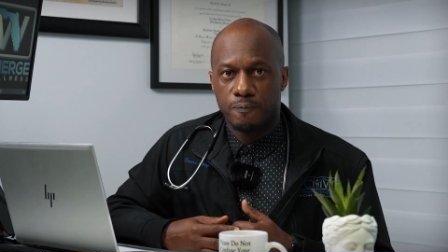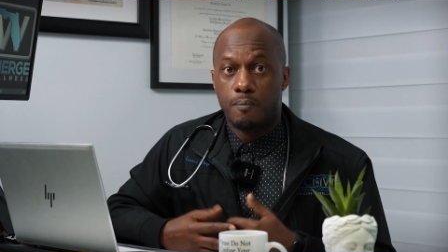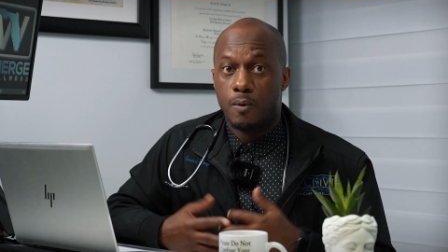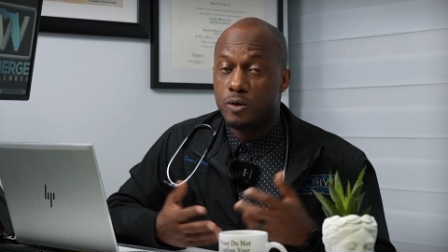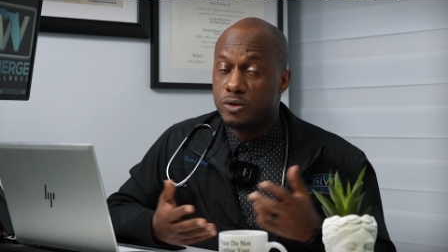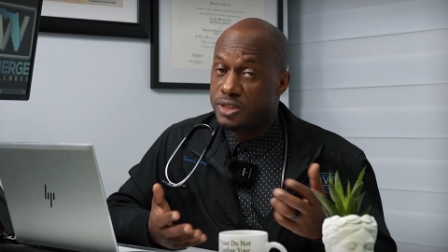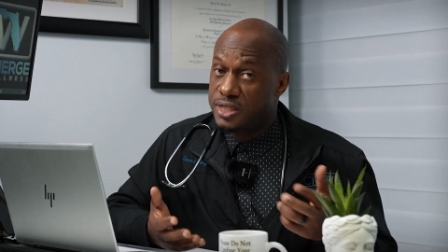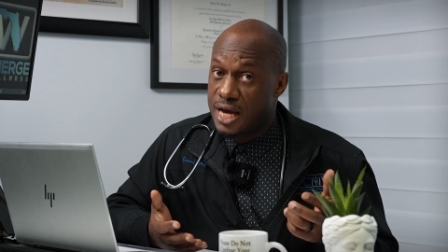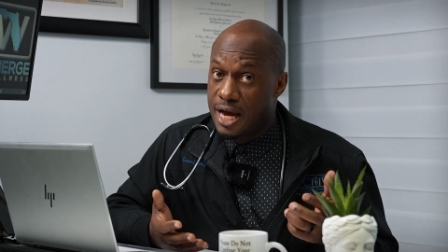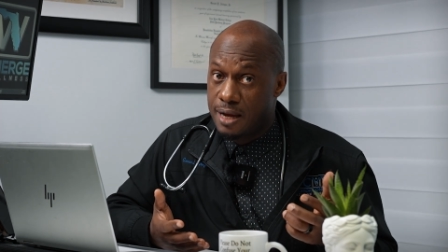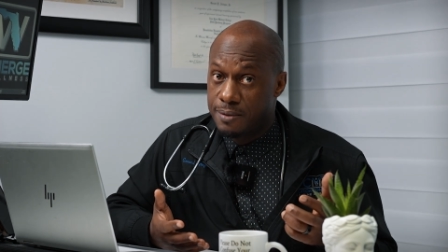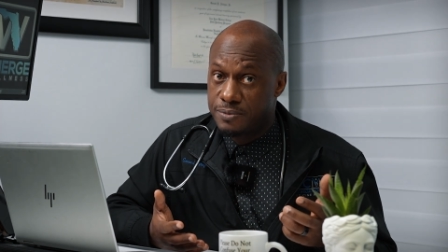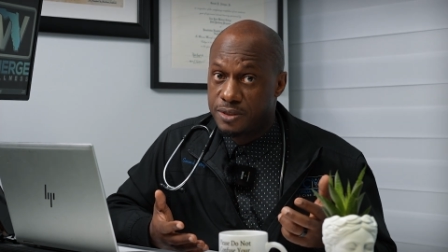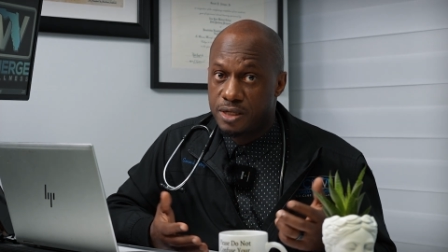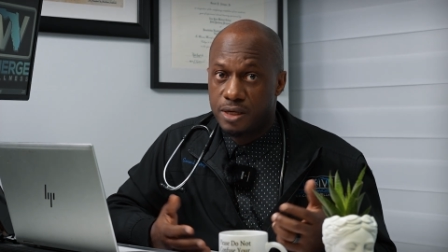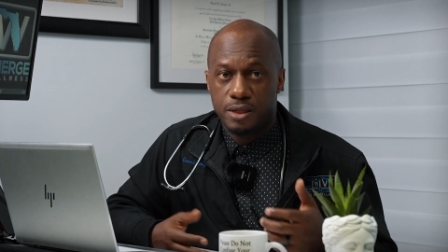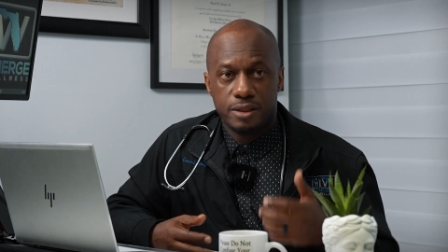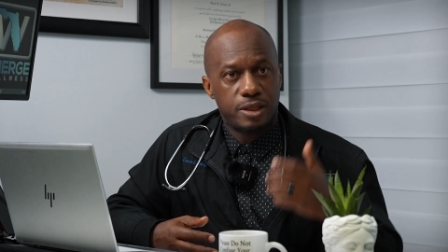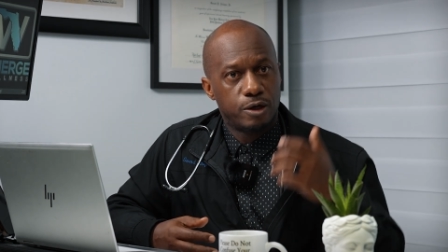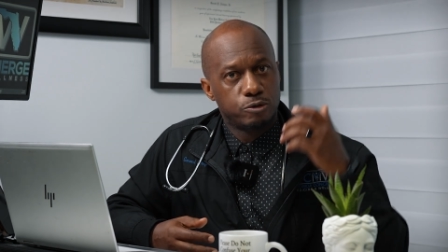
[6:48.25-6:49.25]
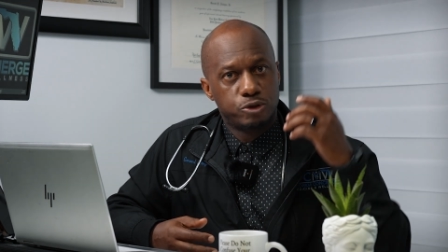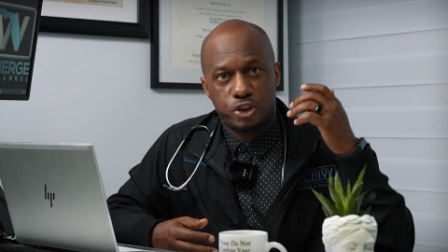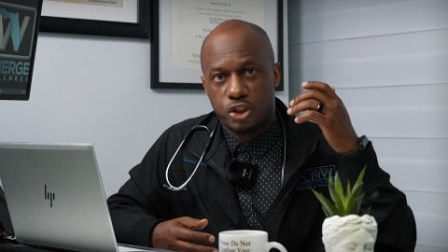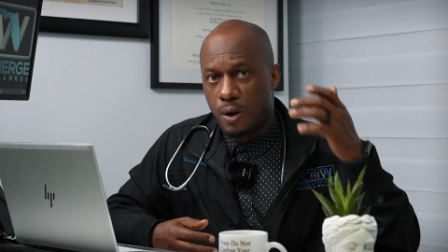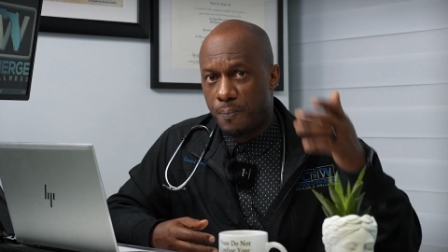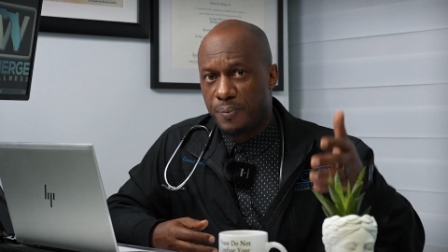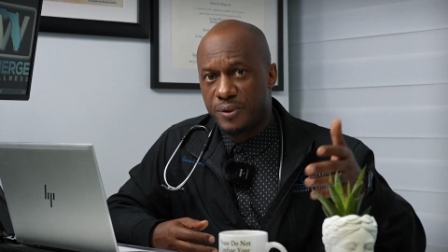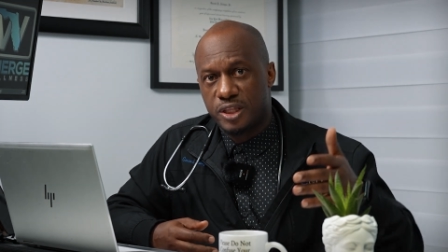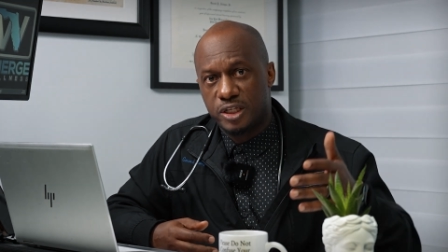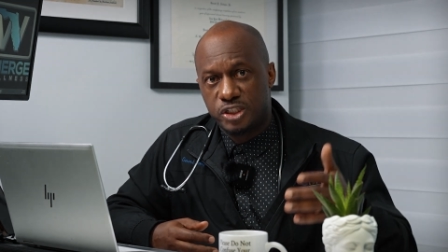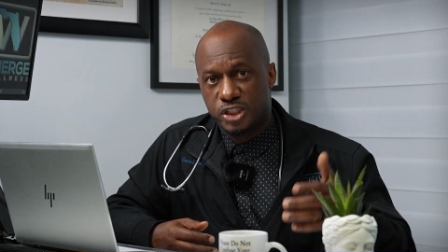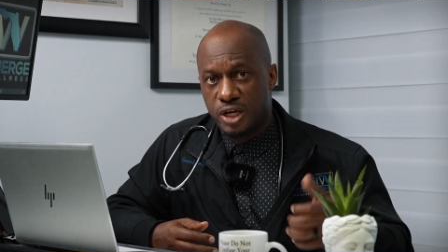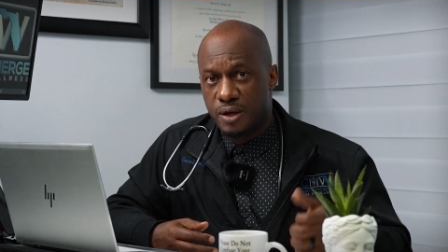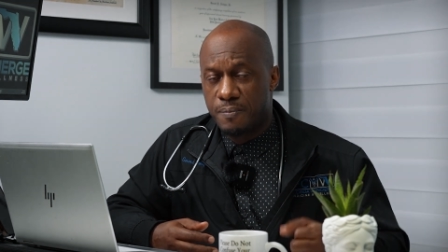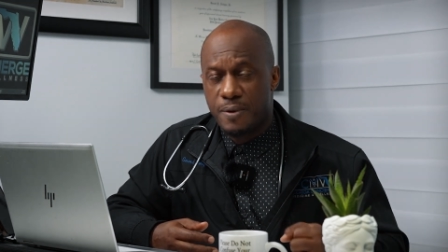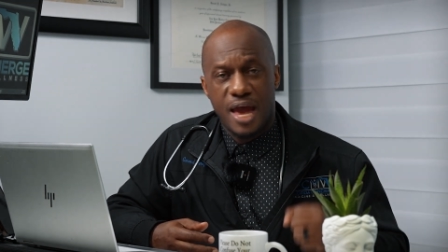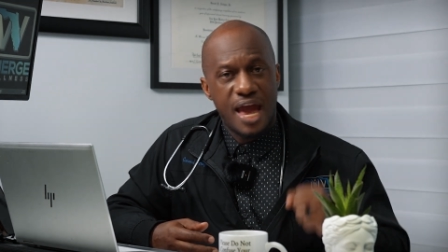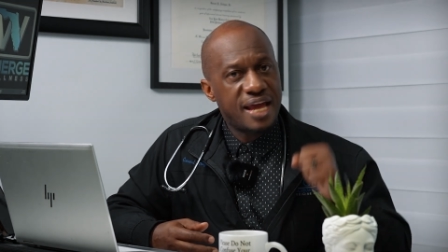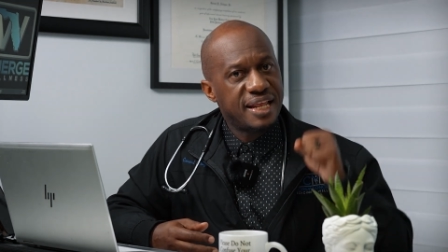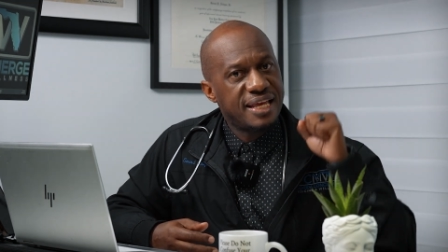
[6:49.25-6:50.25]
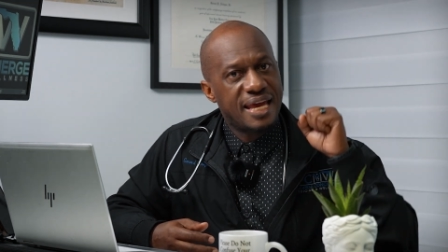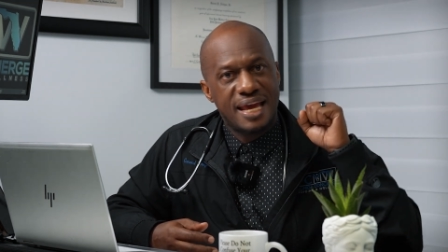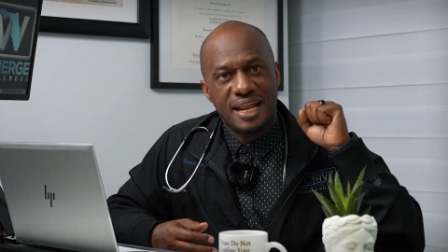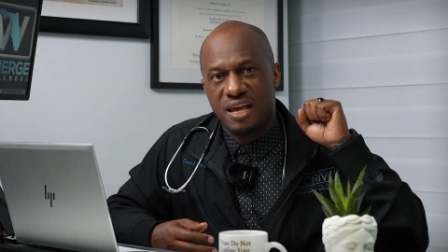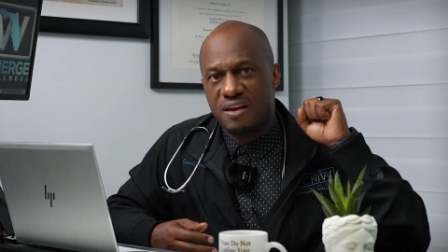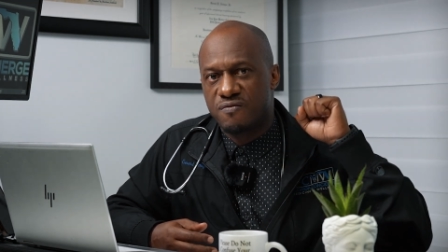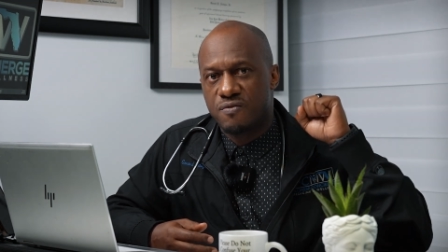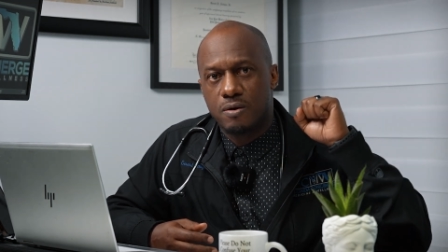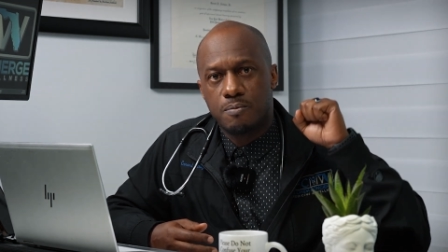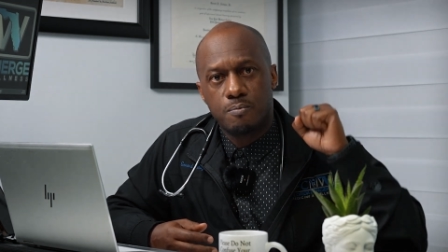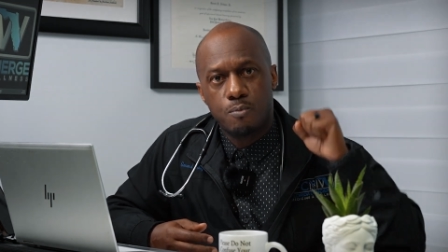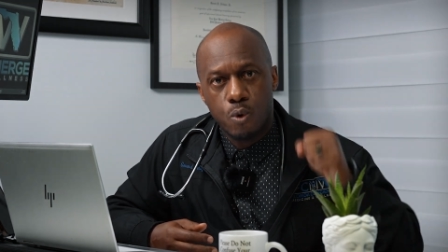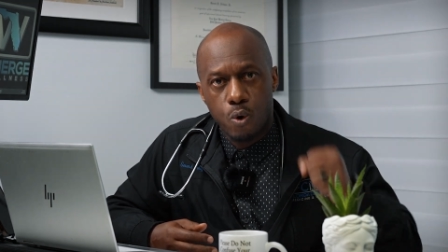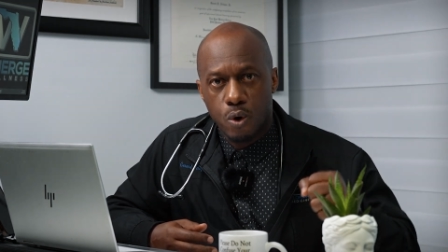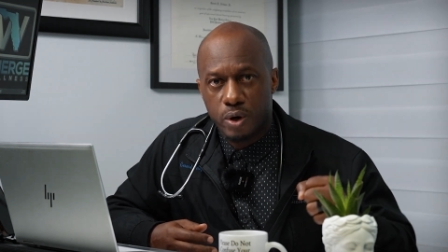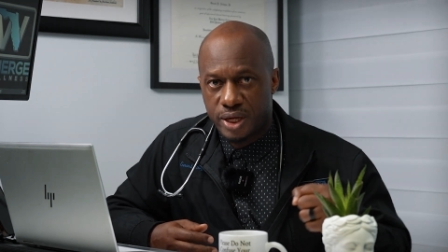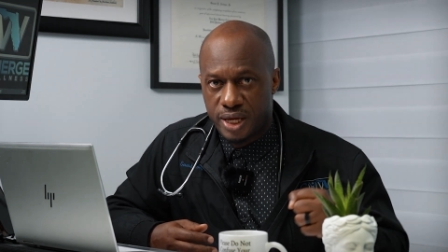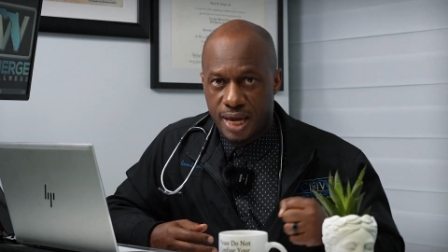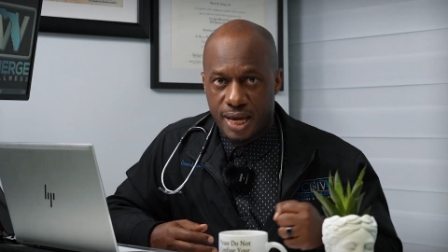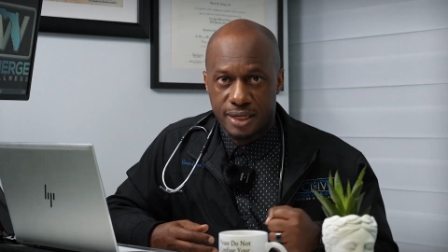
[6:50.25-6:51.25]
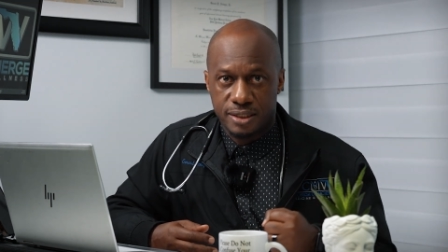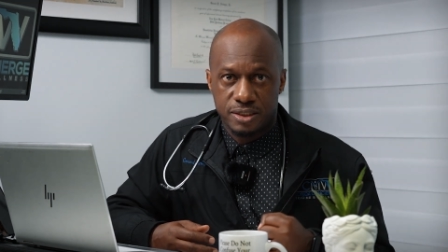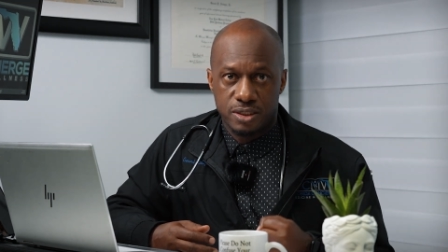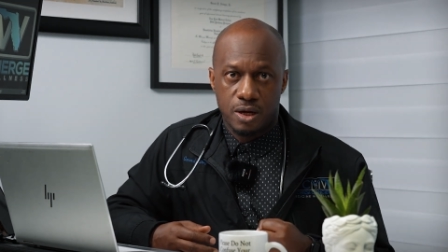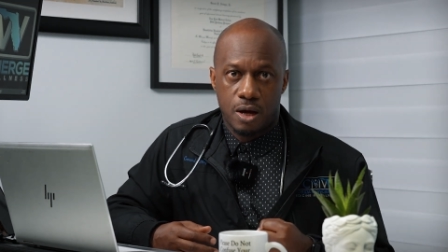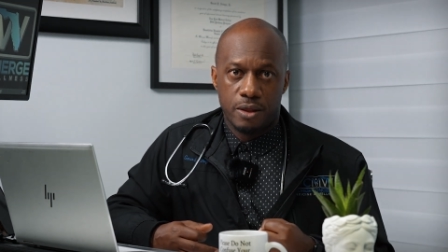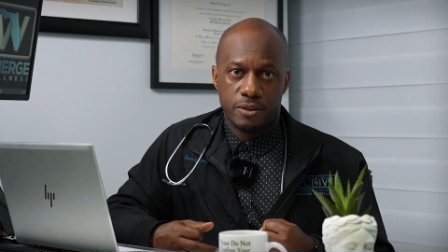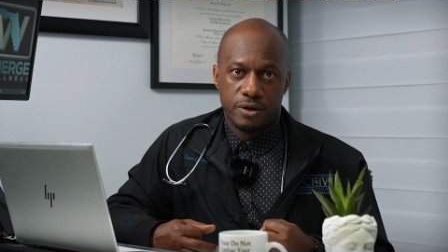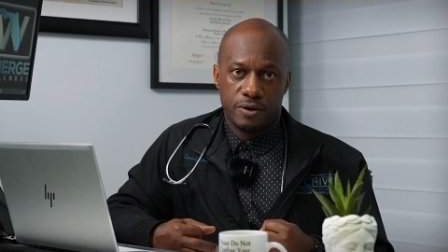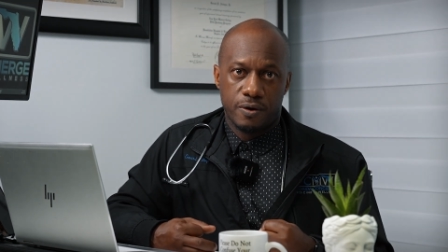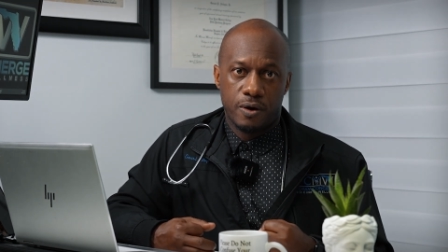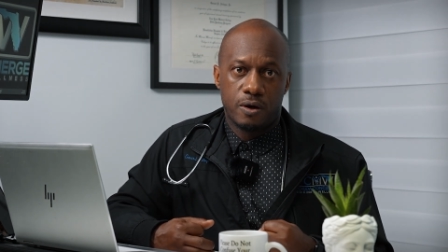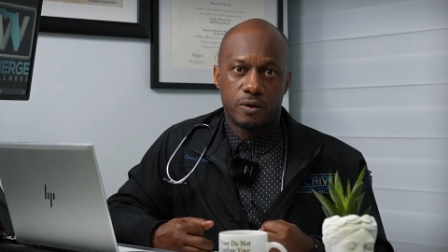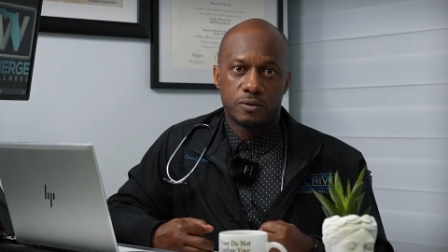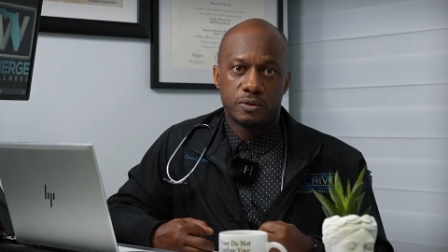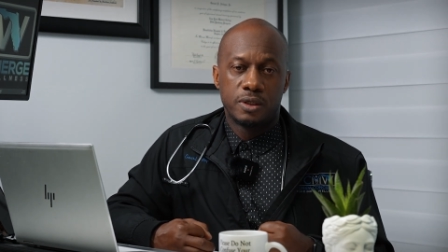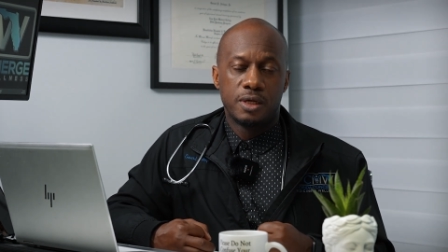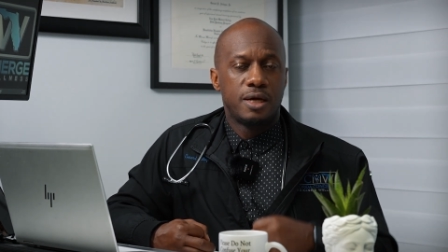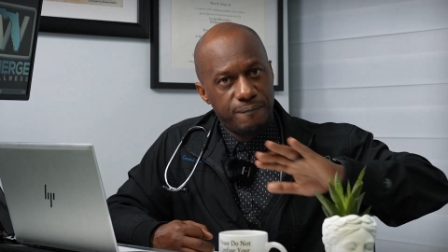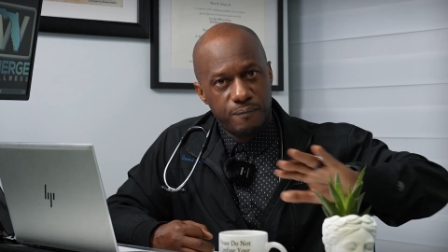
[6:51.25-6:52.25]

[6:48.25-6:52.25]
Most times they'll jump in the gym and get even more gains on their own,